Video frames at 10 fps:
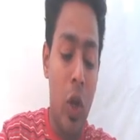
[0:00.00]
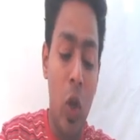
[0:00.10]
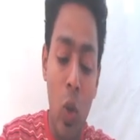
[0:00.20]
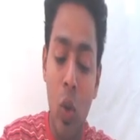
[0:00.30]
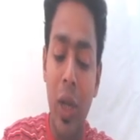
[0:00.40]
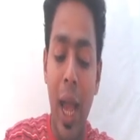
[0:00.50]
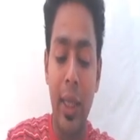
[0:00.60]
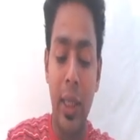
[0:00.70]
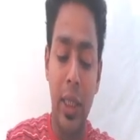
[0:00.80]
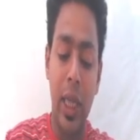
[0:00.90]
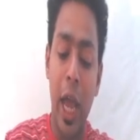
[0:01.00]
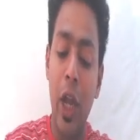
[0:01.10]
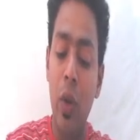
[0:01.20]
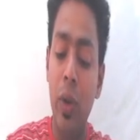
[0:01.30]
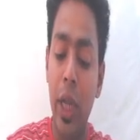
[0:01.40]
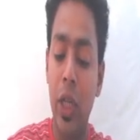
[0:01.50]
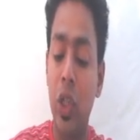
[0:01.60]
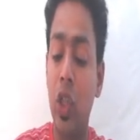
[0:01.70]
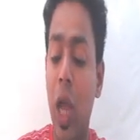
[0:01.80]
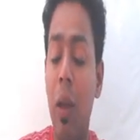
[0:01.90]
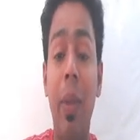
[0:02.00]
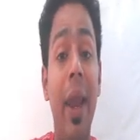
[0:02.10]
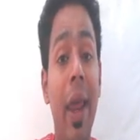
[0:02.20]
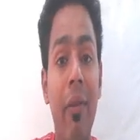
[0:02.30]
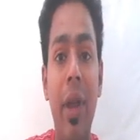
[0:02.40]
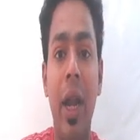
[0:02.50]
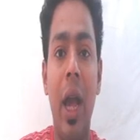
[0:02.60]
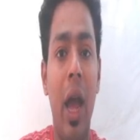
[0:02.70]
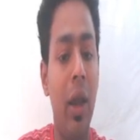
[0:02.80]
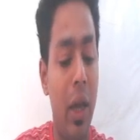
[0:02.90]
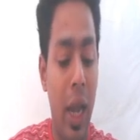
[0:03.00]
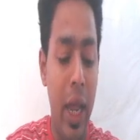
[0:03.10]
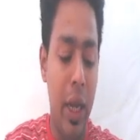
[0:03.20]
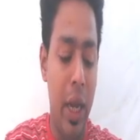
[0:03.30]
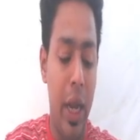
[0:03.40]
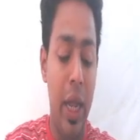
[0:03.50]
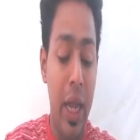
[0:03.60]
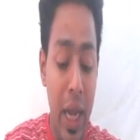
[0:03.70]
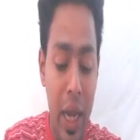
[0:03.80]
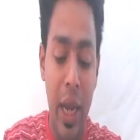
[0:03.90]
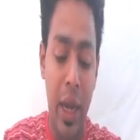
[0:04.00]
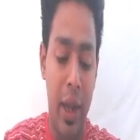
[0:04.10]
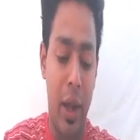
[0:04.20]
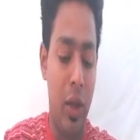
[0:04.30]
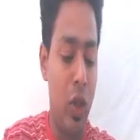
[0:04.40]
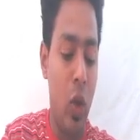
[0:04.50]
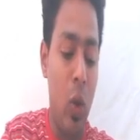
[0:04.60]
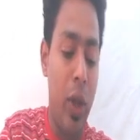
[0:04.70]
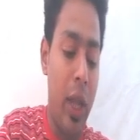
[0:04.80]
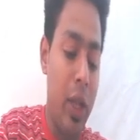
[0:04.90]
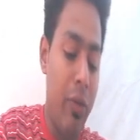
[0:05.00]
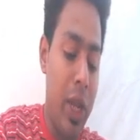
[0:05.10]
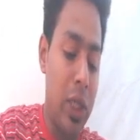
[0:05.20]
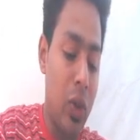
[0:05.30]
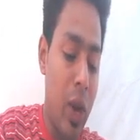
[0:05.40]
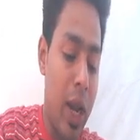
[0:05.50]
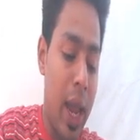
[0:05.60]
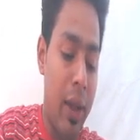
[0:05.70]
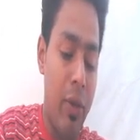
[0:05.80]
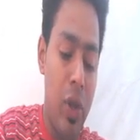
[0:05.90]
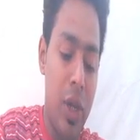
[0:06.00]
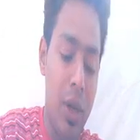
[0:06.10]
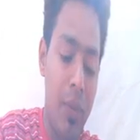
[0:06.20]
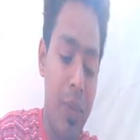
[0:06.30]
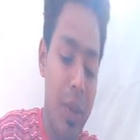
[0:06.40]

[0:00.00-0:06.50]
No taxes and duties shall be levied and collected in India. So look at the very strict language here.